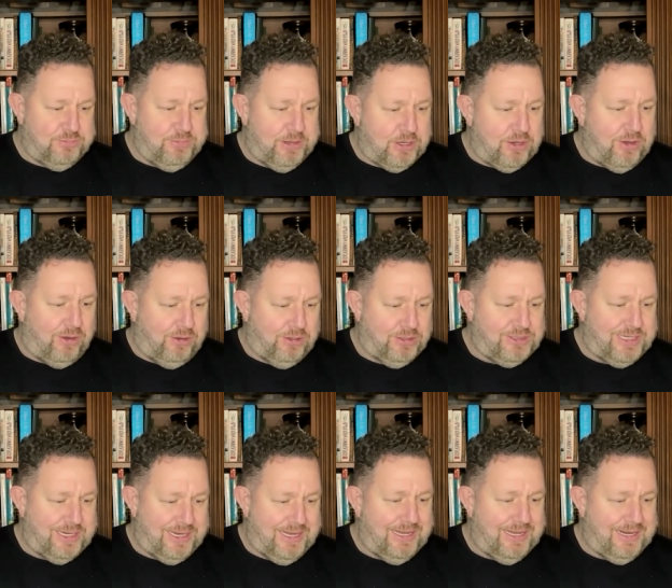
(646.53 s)

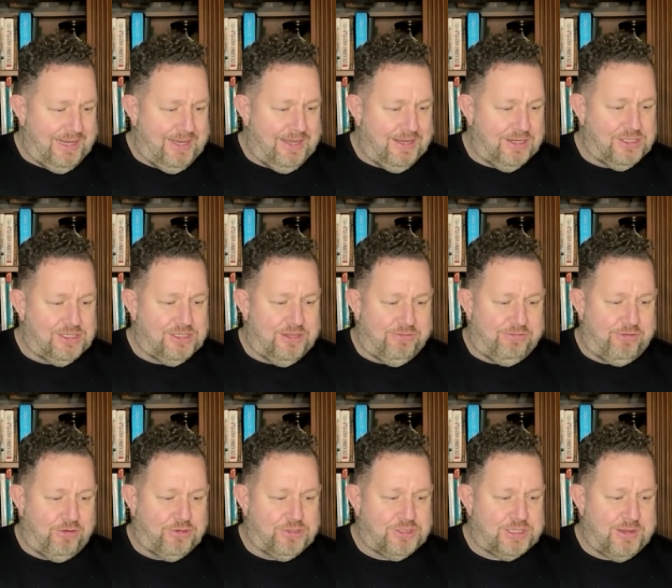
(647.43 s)
because it is the
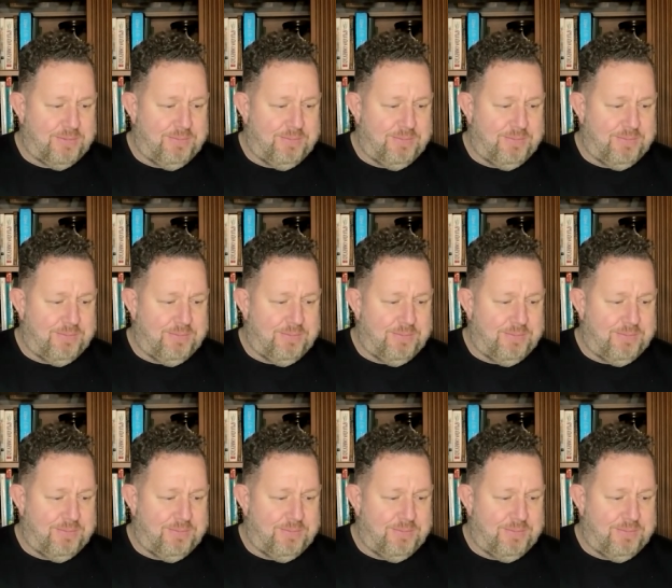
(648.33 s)
first